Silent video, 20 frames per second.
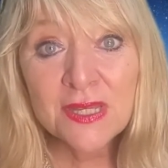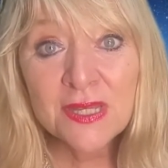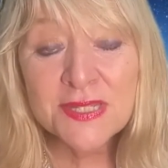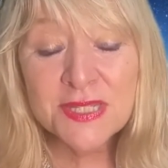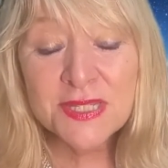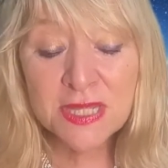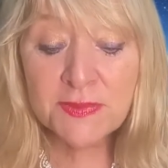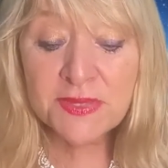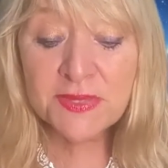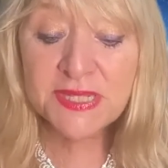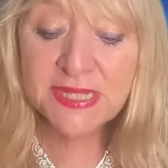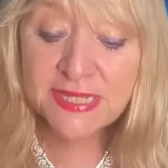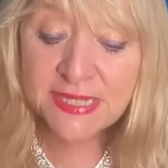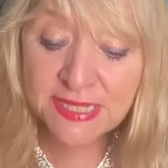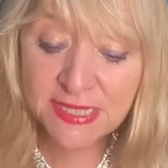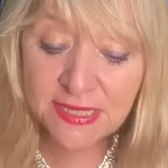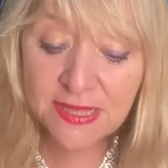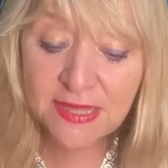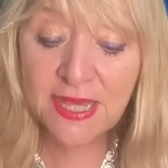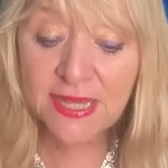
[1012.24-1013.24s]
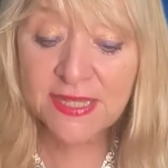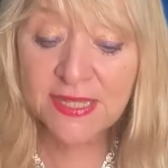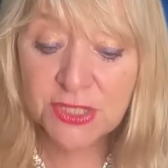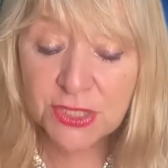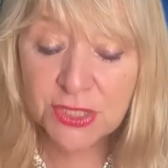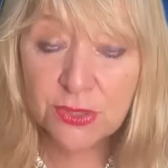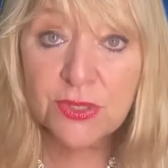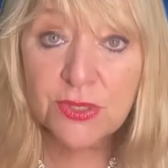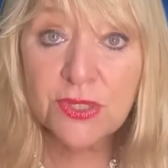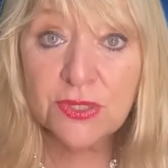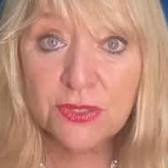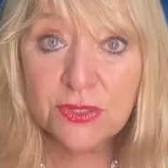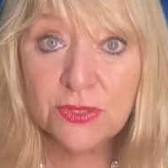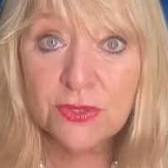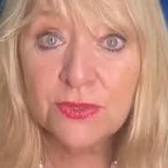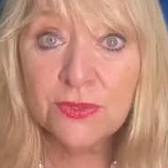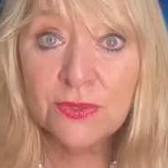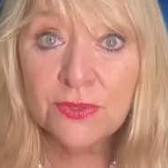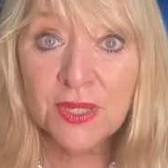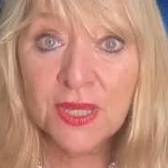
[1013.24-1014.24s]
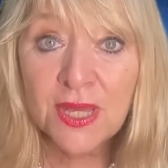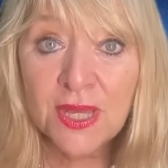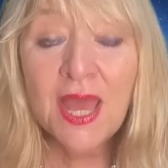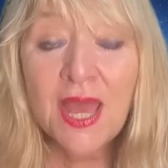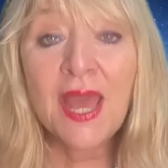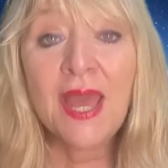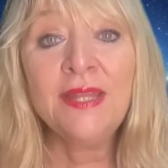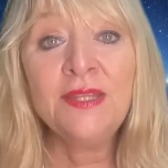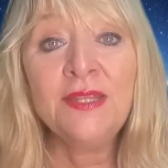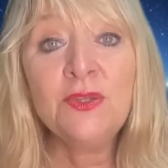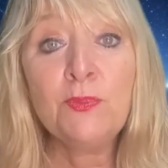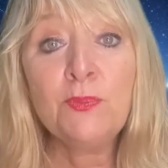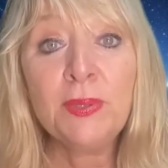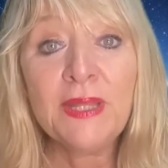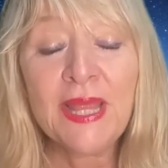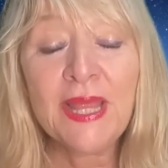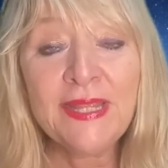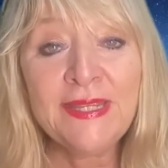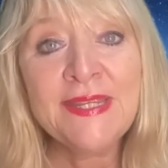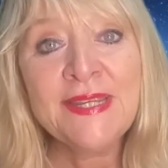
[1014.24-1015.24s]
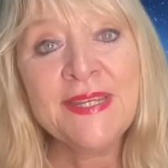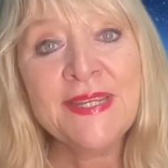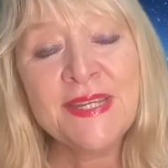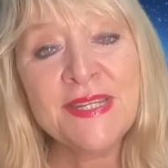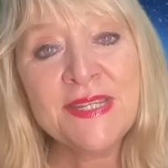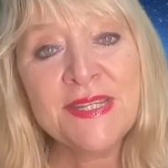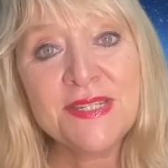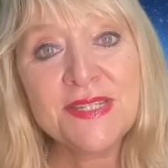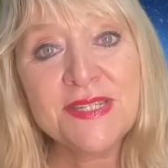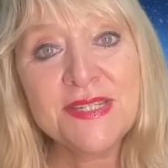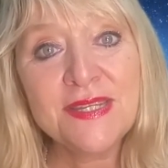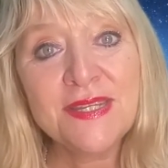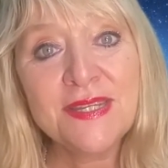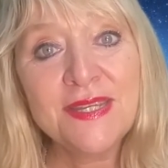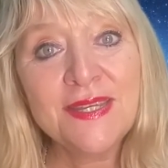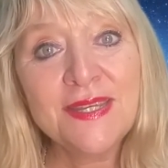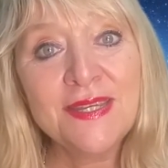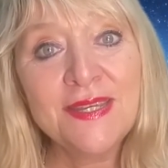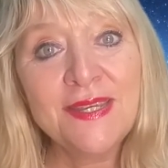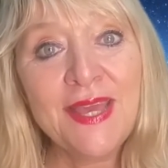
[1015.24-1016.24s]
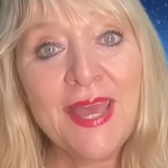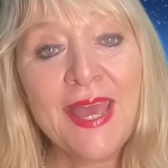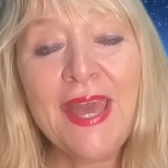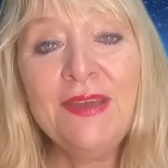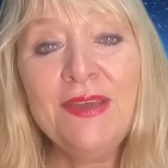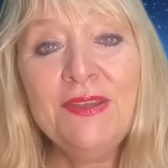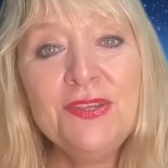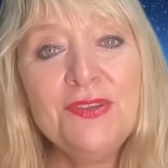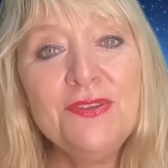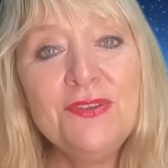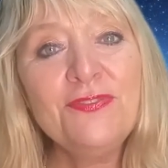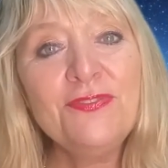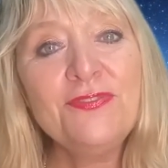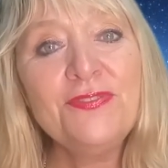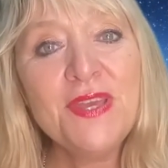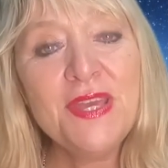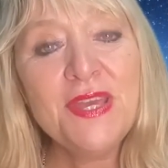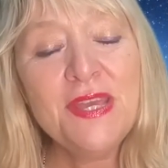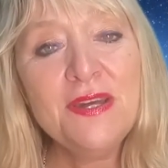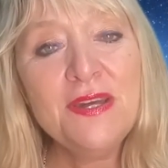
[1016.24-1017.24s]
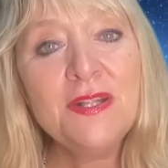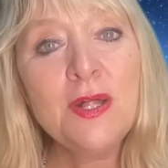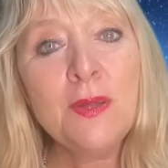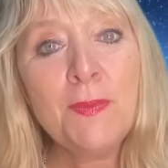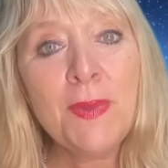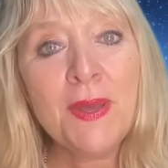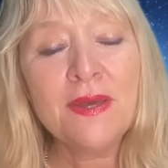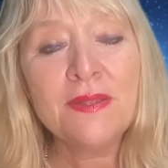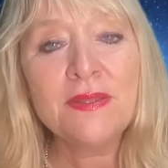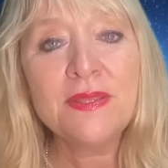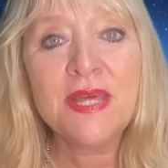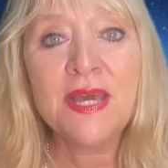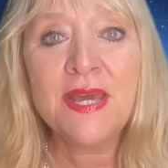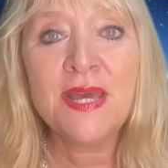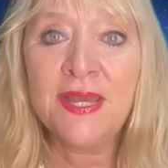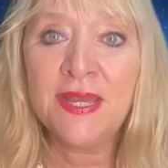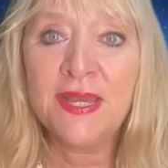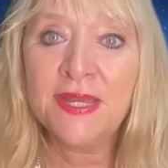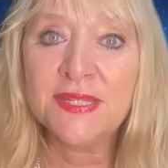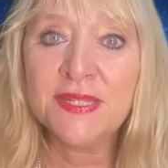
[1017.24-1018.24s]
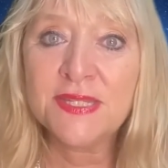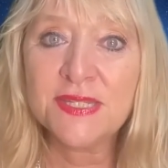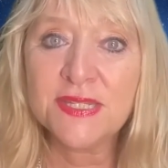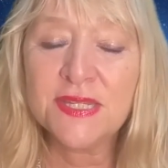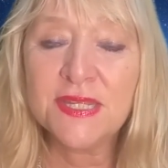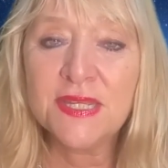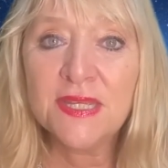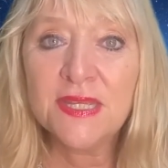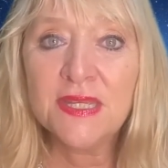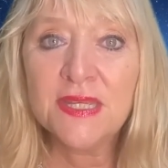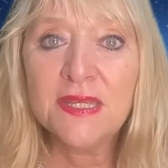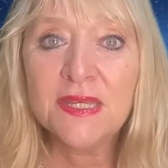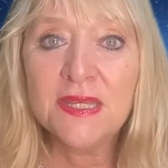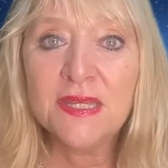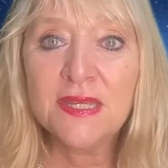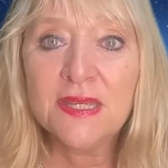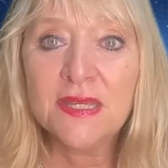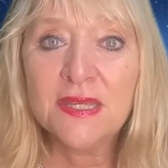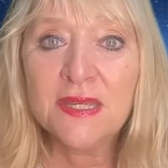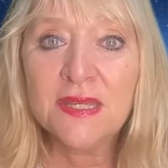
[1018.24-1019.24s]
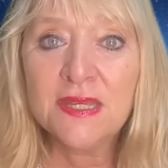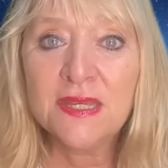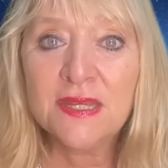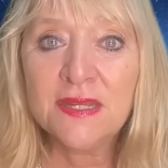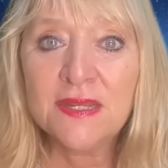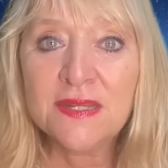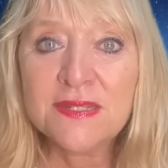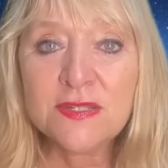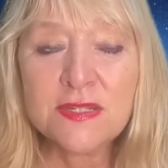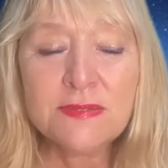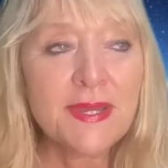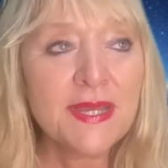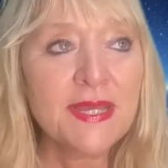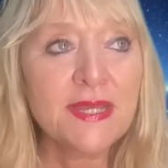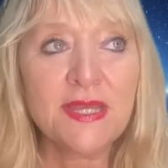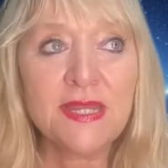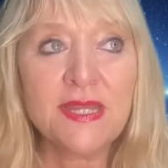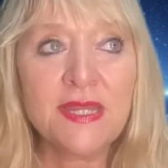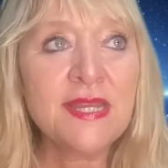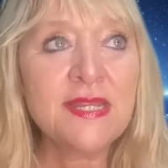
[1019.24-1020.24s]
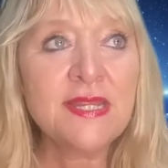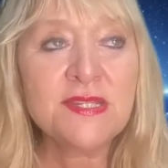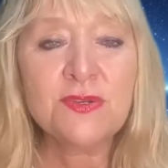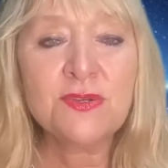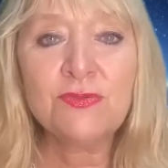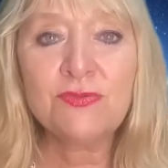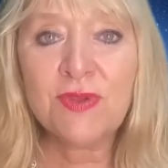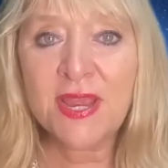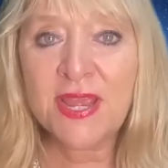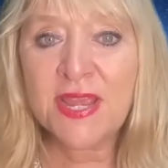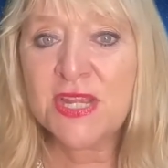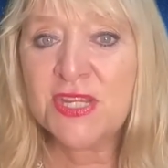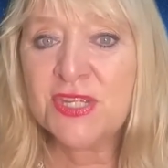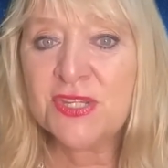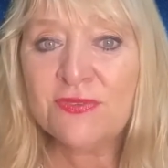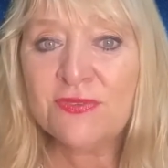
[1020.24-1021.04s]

Somebody did that to you. And your planet, how do you feel about that? It's not about getting into rage